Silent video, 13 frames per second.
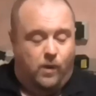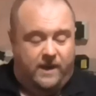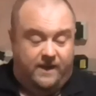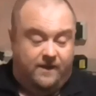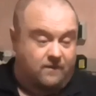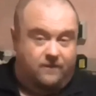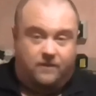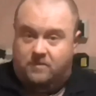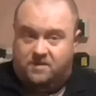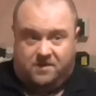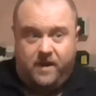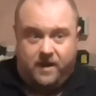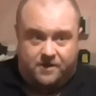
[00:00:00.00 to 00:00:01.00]
wine from
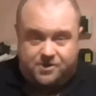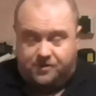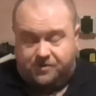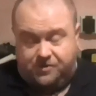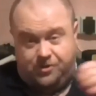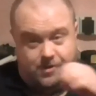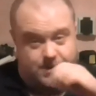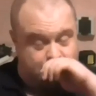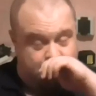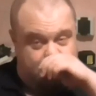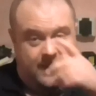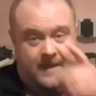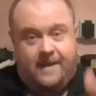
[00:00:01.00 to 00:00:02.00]
scratch using juice,
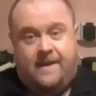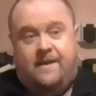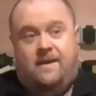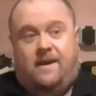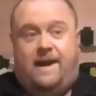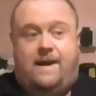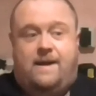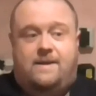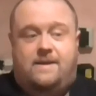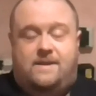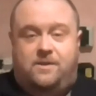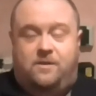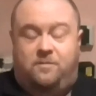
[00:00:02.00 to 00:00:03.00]

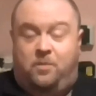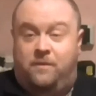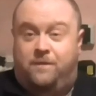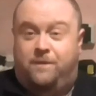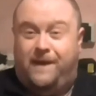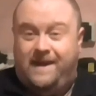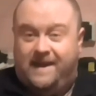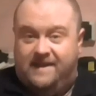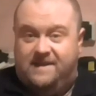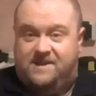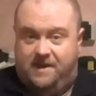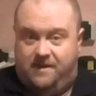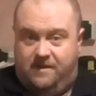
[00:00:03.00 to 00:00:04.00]
and you've put
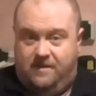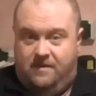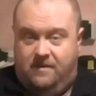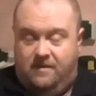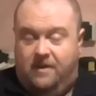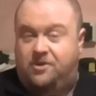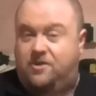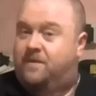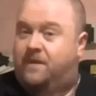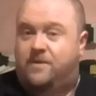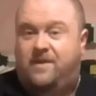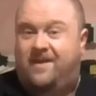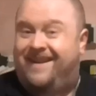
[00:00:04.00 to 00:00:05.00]
finings in, and you
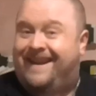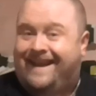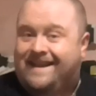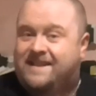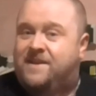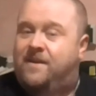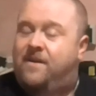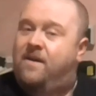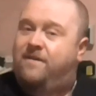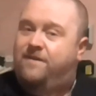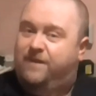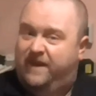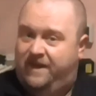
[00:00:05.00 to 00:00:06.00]
found that it hasn't
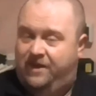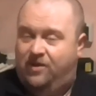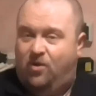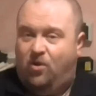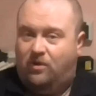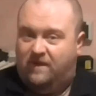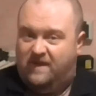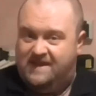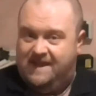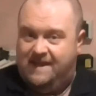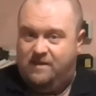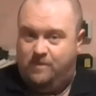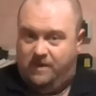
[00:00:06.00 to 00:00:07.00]
fined all of the
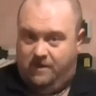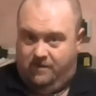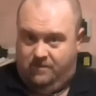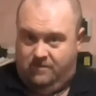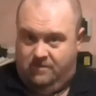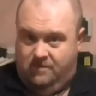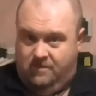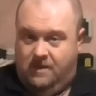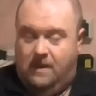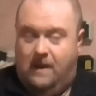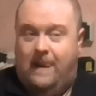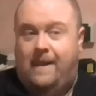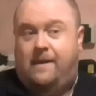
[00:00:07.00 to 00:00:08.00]
sediment out,
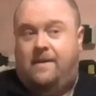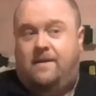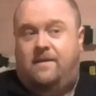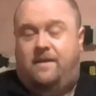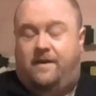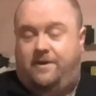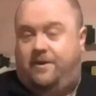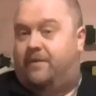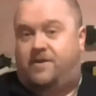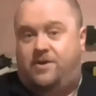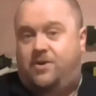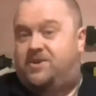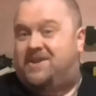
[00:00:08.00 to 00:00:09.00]
that you're
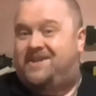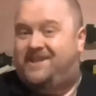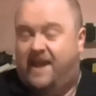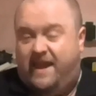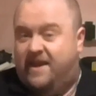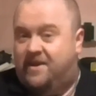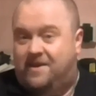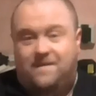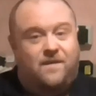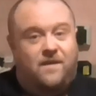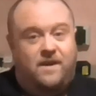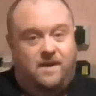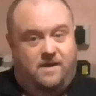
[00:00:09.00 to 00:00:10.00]
having to use a second
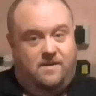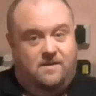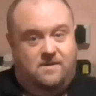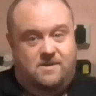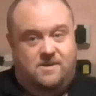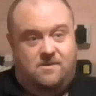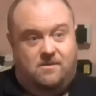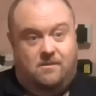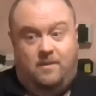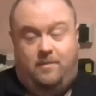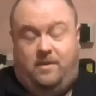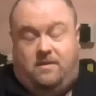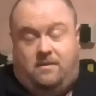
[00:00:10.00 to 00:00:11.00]
finings, or
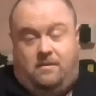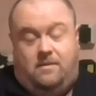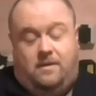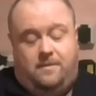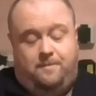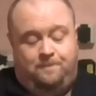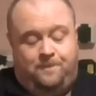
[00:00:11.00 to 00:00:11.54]
maybe a third,